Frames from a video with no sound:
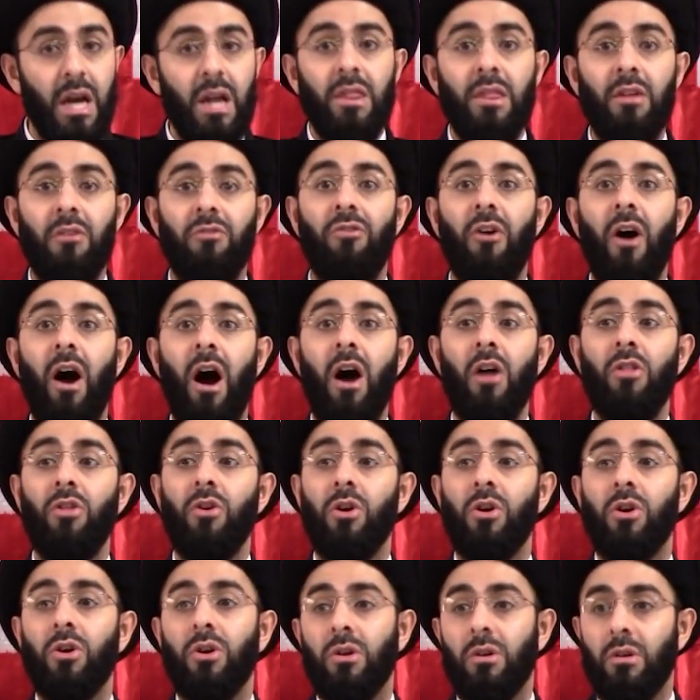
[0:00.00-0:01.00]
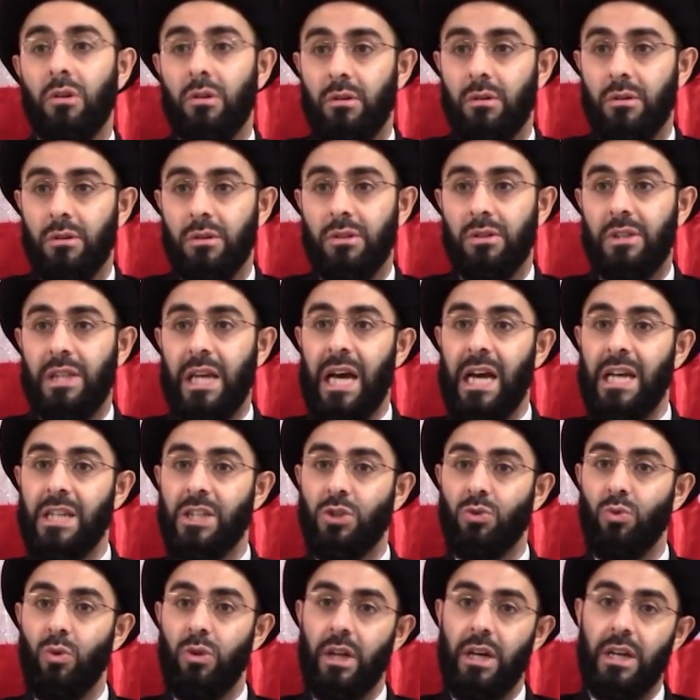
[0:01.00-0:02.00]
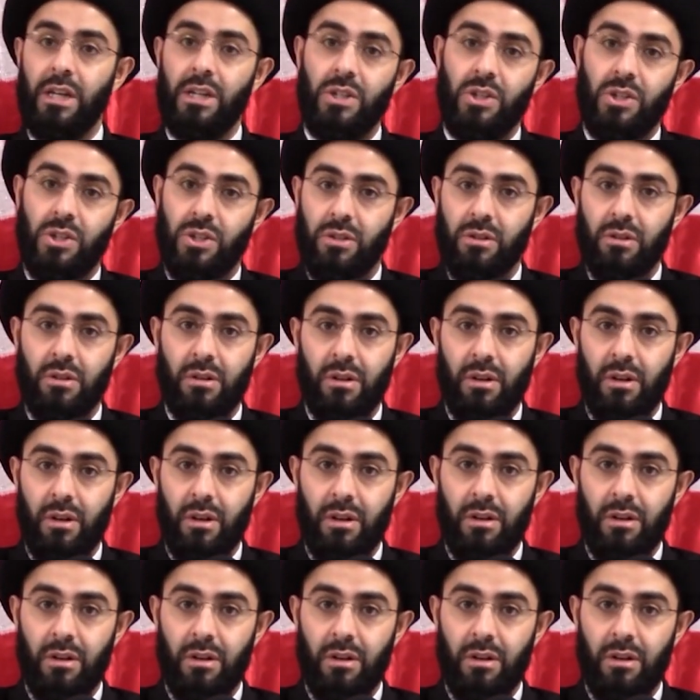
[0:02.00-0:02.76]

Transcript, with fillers: The father danced with his